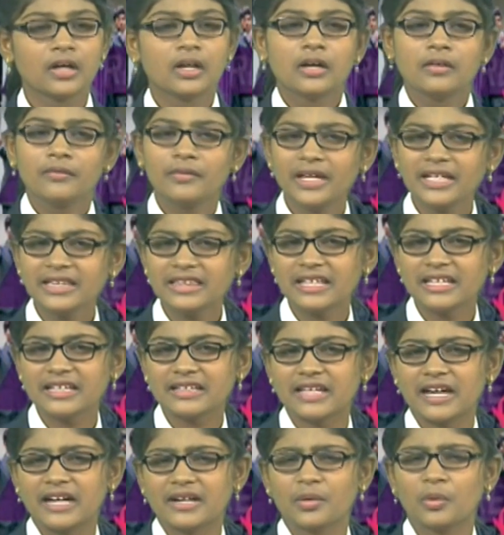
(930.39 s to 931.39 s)
We think
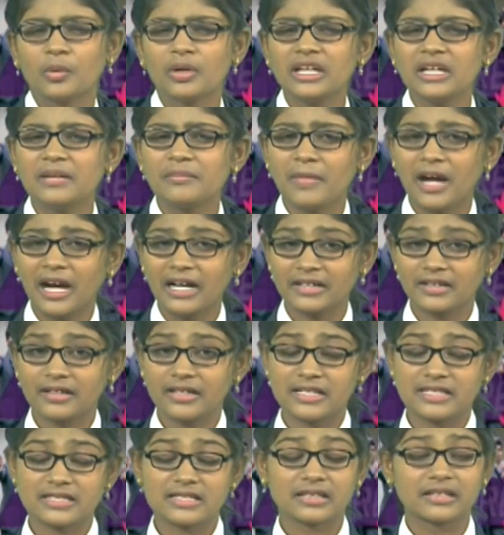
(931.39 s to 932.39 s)
that only matter
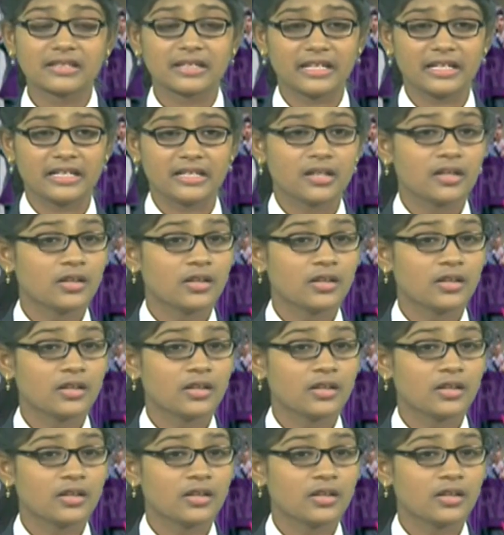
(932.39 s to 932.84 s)
is the great.